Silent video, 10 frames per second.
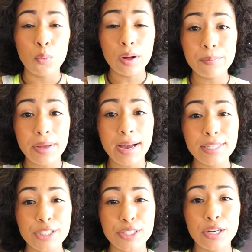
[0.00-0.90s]
Well,
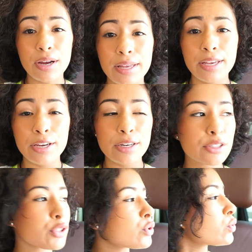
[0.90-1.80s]
I just got
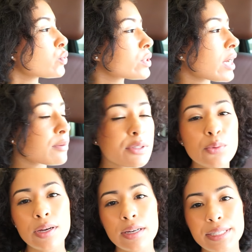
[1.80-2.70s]
here to Town
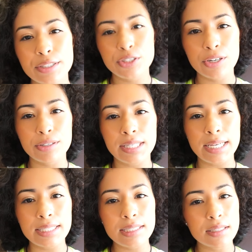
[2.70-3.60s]
Square in Sugar
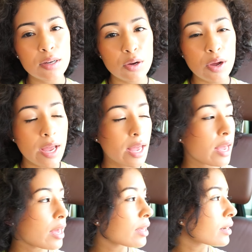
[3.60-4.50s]
Land.
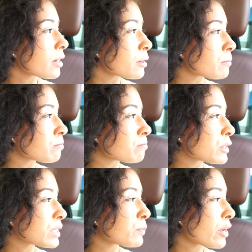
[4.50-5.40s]
And
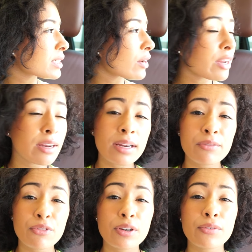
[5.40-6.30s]
just parked out here
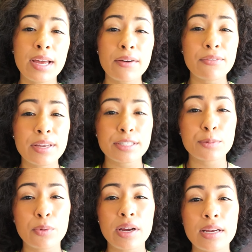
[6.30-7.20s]
in front of Cafe
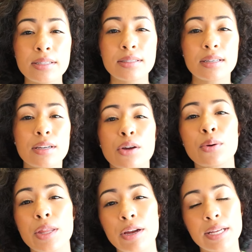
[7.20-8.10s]
Express. Gonna
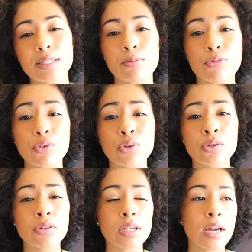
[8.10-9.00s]
go in there, get some
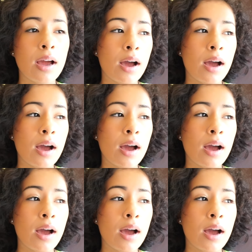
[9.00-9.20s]
food.